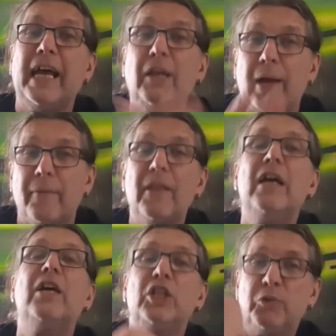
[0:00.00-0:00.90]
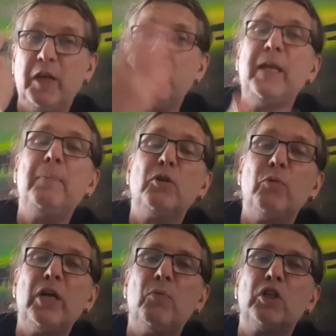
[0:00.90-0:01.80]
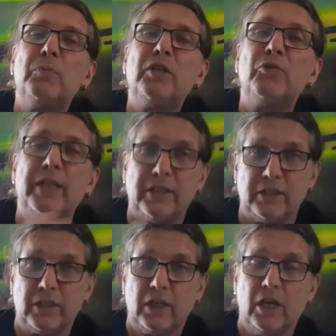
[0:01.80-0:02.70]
Anyway, treat people the way you want to be treated